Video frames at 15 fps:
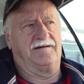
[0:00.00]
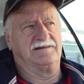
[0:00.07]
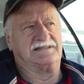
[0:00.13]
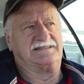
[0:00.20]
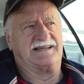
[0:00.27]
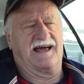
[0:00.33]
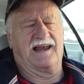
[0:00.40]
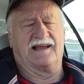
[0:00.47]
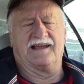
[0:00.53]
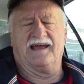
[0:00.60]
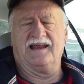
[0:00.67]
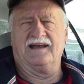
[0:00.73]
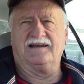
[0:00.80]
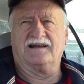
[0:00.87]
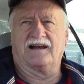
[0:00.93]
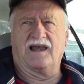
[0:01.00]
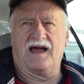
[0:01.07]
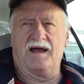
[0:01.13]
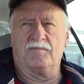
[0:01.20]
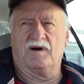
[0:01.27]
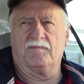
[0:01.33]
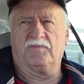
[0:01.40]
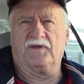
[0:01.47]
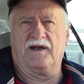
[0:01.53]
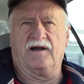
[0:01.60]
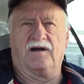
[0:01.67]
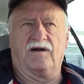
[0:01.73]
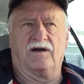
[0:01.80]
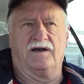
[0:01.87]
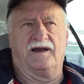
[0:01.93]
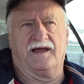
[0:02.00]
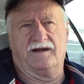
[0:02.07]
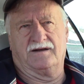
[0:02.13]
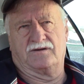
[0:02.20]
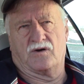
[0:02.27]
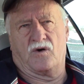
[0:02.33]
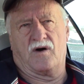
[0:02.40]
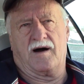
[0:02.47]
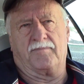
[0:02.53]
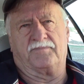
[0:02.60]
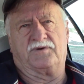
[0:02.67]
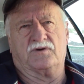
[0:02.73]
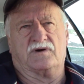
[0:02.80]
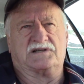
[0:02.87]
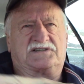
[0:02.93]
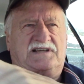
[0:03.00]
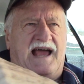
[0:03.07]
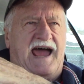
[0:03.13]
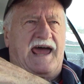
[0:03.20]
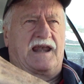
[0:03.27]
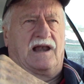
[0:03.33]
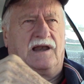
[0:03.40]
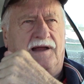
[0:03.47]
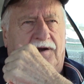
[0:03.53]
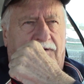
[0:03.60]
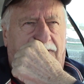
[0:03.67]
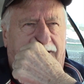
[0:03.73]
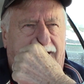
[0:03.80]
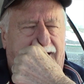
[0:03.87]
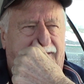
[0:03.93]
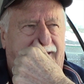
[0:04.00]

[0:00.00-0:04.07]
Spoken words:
was delegated to climb up there and then go up to a saddle area,